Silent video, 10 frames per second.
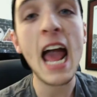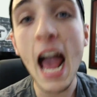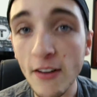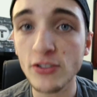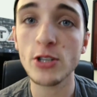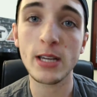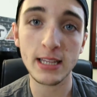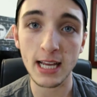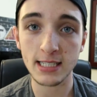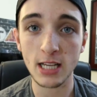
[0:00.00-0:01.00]
after you get
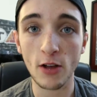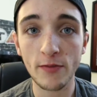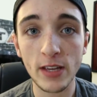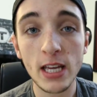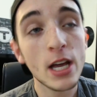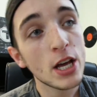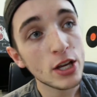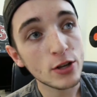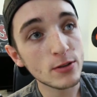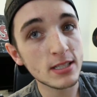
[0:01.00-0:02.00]
that selfie,
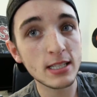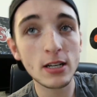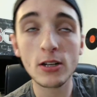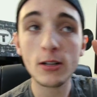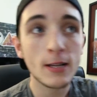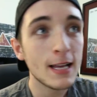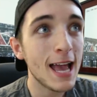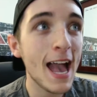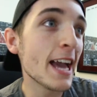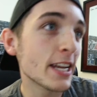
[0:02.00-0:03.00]
you still
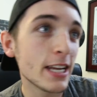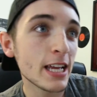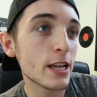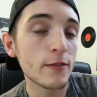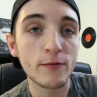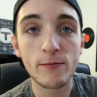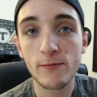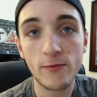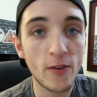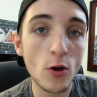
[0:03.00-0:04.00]
edit it and
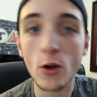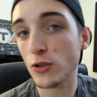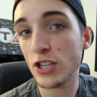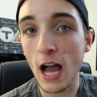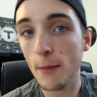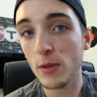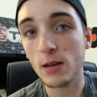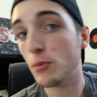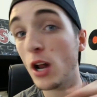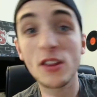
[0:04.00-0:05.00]
Photoshop it and
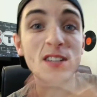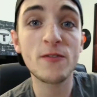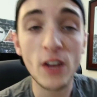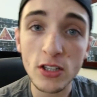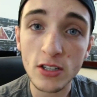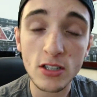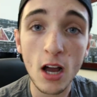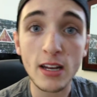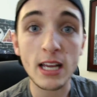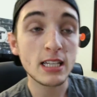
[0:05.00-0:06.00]
put all these filters
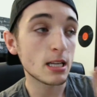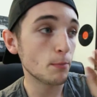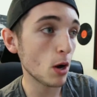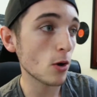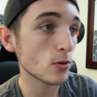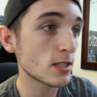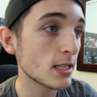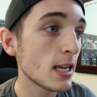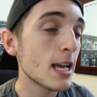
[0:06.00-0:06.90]
on it to post.